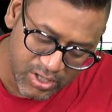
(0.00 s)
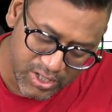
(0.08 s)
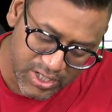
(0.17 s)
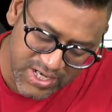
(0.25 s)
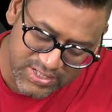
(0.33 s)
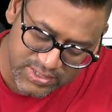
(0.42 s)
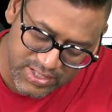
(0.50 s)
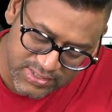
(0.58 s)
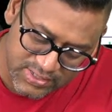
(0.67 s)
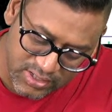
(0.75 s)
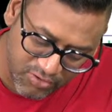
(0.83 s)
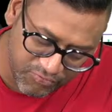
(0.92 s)
It says
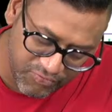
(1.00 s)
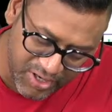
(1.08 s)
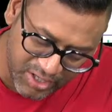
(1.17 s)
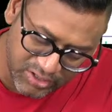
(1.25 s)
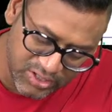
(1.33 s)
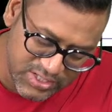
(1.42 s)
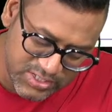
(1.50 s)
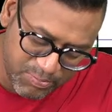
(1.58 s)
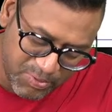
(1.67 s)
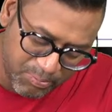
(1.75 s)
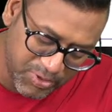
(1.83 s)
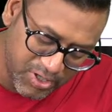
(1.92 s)
a factor is
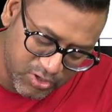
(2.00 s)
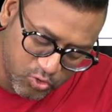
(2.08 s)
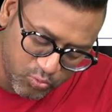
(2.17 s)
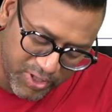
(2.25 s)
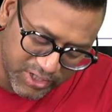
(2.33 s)
prepared to buy